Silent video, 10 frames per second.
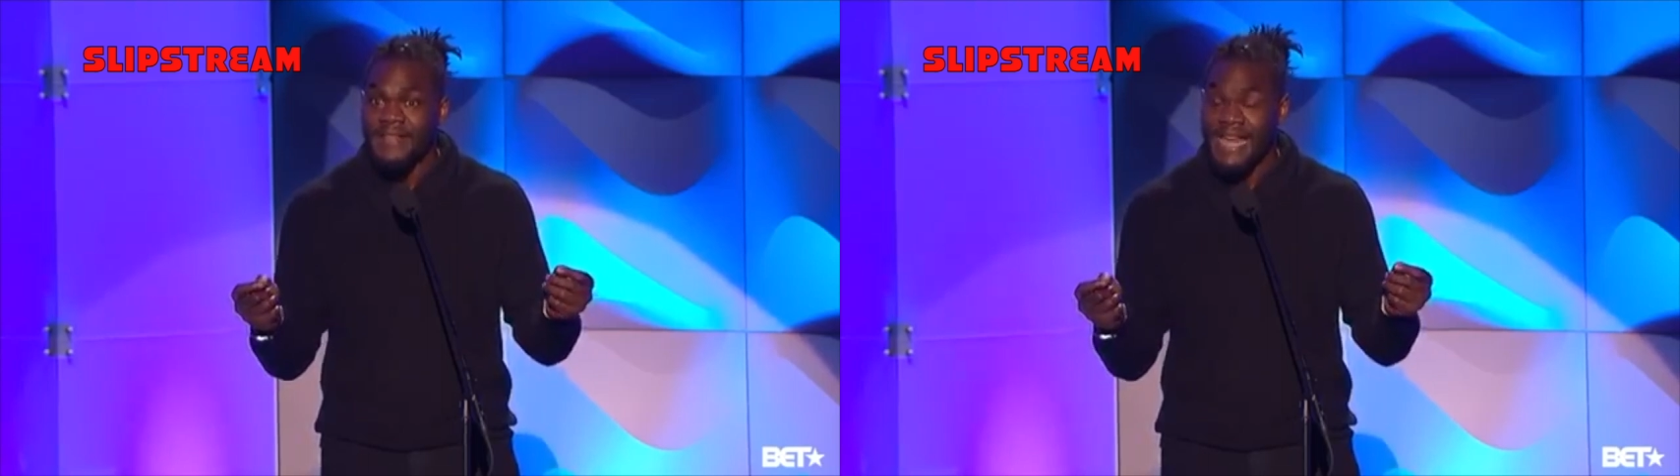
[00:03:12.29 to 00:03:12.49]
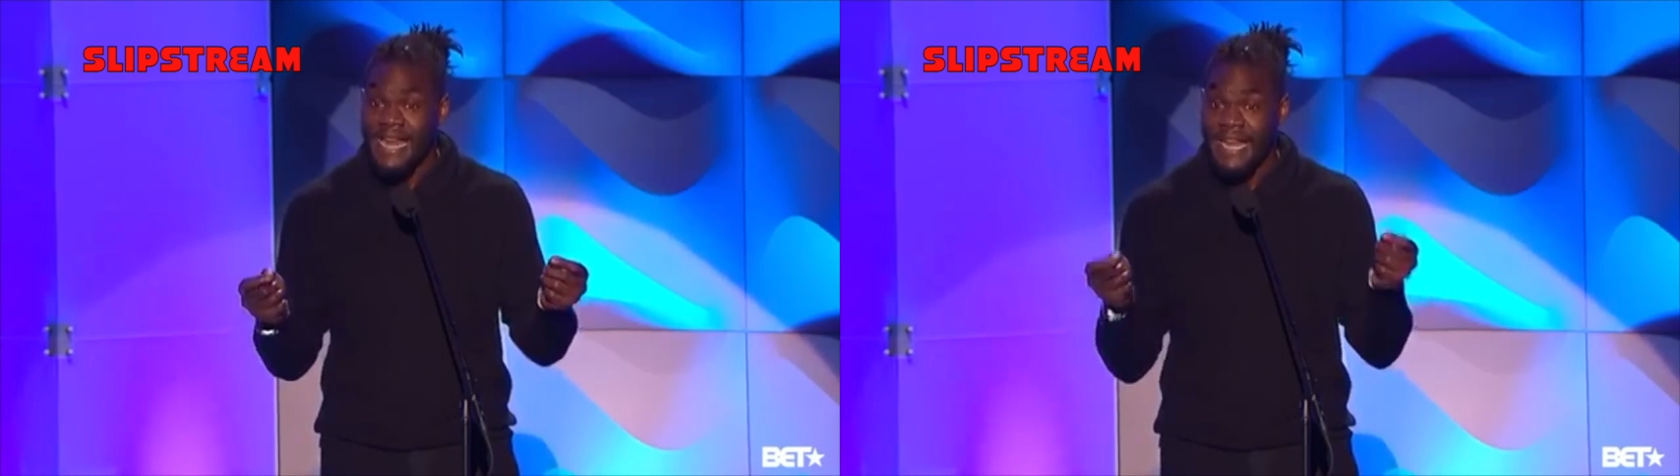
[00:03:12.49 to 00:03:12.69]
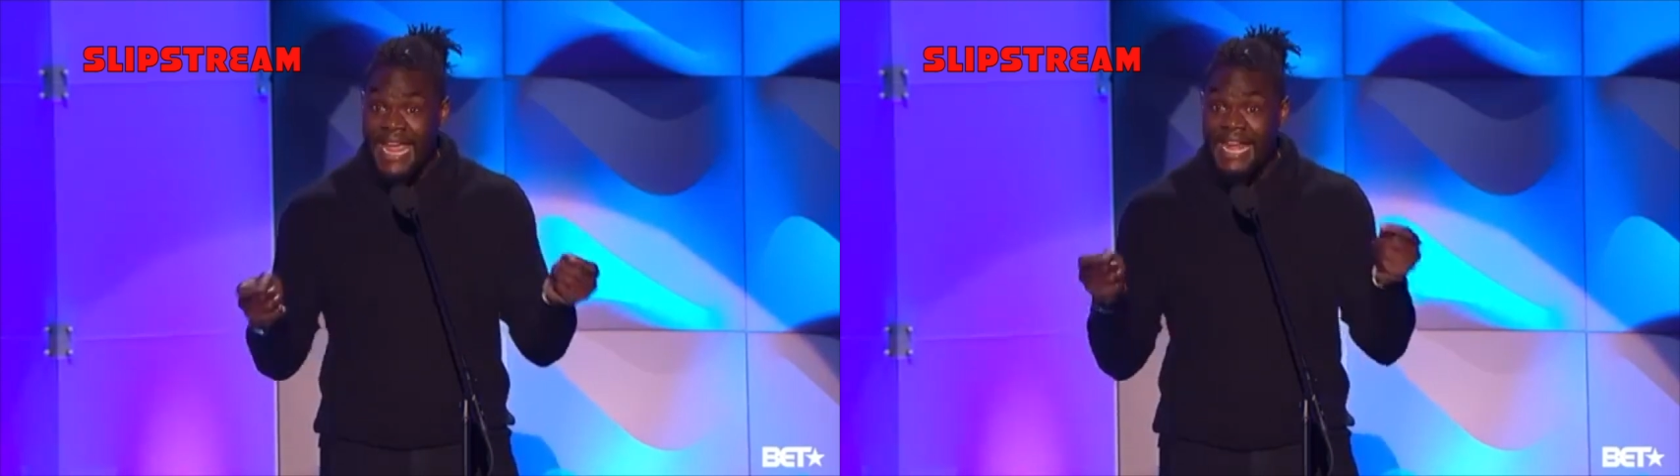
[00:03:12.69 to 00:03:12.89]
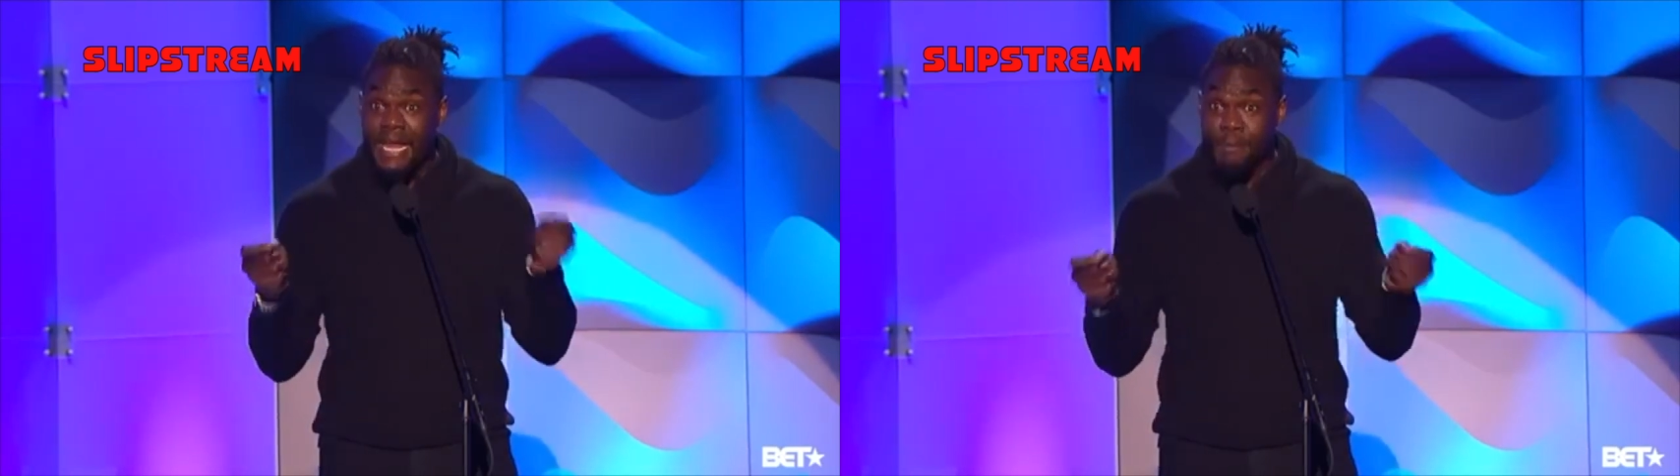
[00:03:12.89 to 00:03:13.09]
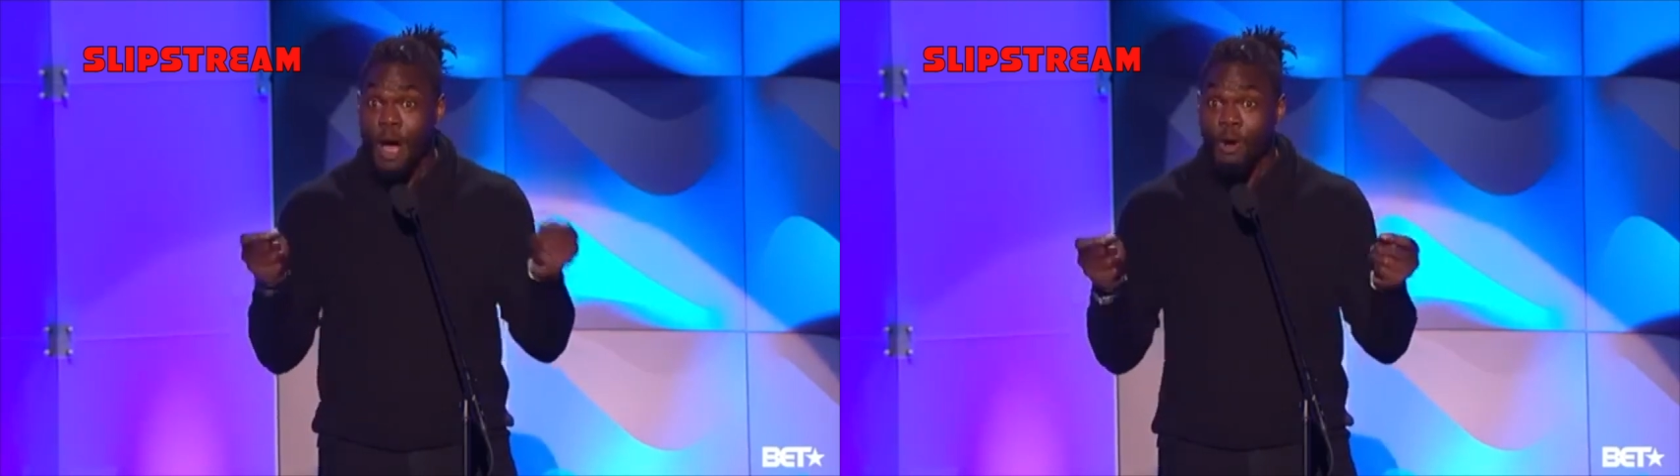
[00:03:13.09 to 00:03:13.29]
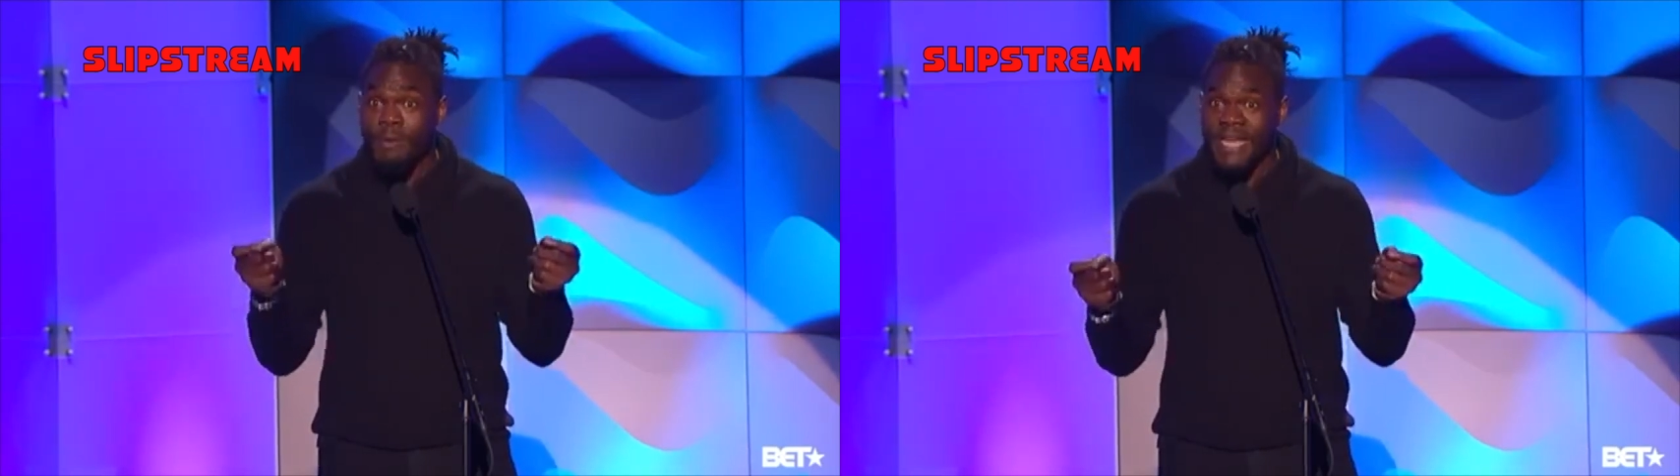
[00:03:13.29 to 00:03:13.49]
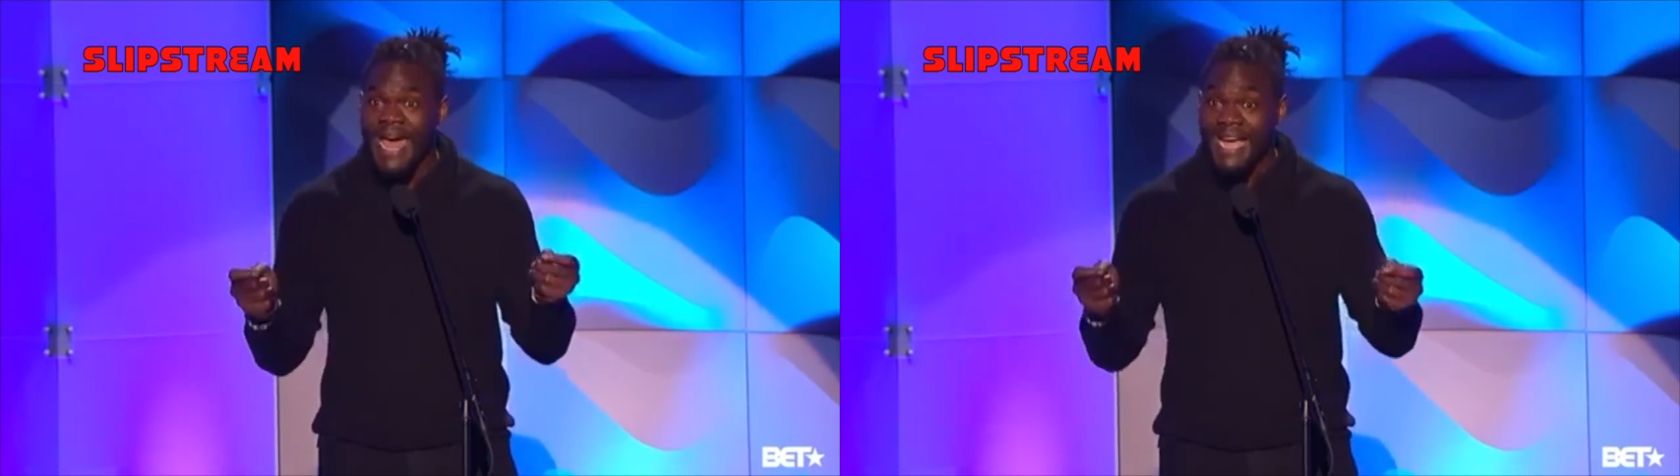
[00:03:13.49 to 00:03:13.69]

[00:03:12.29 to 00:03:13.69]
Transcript: That at any moment,